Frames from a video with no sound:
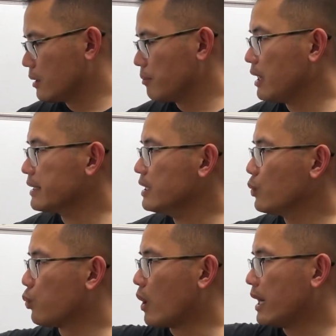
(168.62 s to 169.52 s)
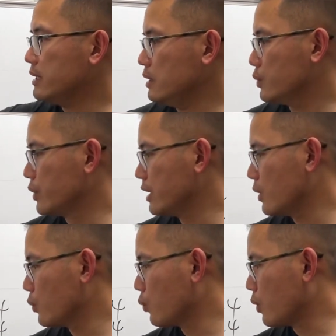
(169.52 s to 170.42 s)
Plugging one, we
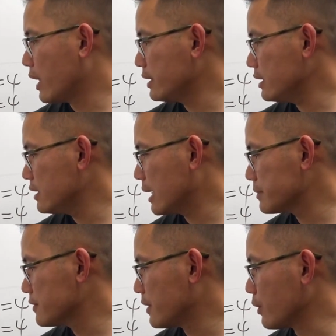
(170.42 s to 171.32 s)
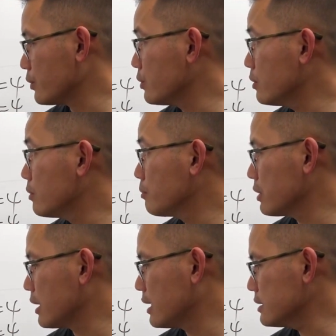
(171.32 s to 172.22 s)
get one in the absolute value
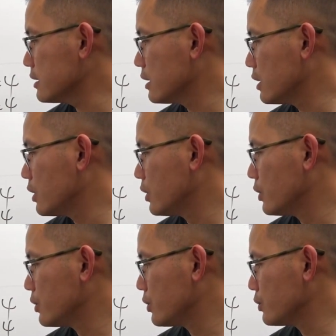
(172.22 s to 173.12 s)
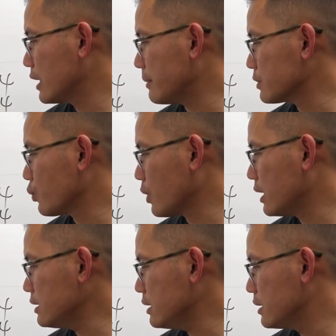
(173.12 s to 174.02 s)
plus 2 times
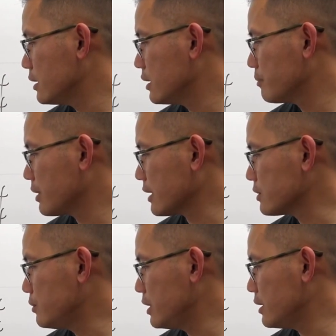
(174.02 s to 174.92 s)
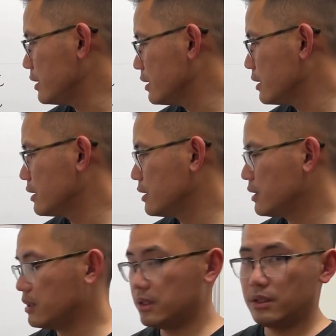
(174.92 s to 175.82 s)
1 plus 3.
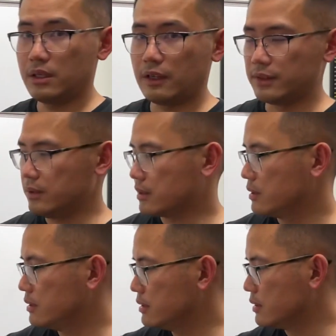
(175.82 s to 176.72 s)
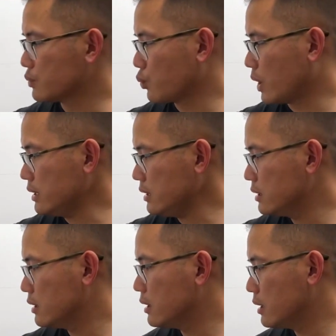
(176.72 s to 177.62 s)
Have a look. This is 1,
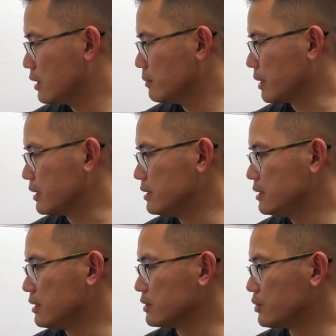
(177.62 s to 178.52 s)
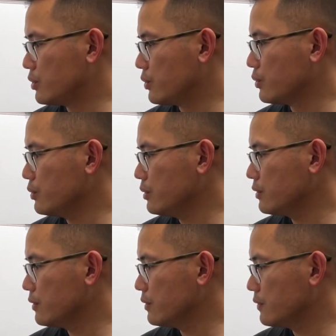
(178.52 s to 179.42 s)
but this is 2,
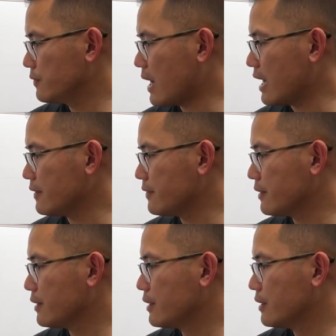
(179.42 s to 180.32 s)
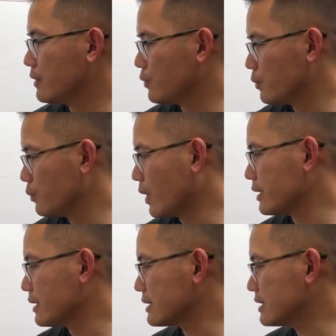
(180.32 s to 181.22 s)
5,
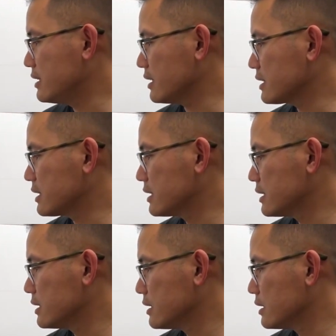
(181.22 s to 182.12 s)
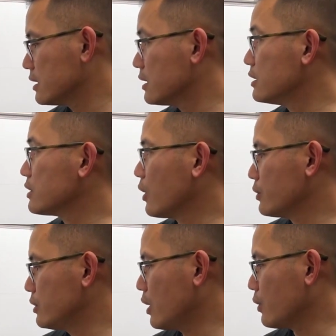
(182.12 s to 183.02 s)
1. That's 6. So
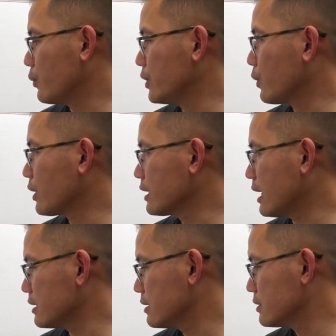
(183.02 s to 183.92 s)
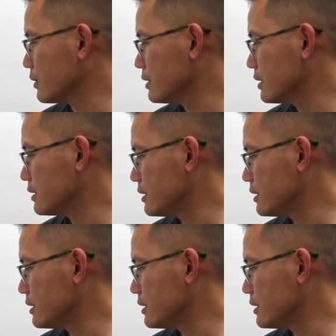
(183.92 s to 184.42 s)
no, we don't want that. So this is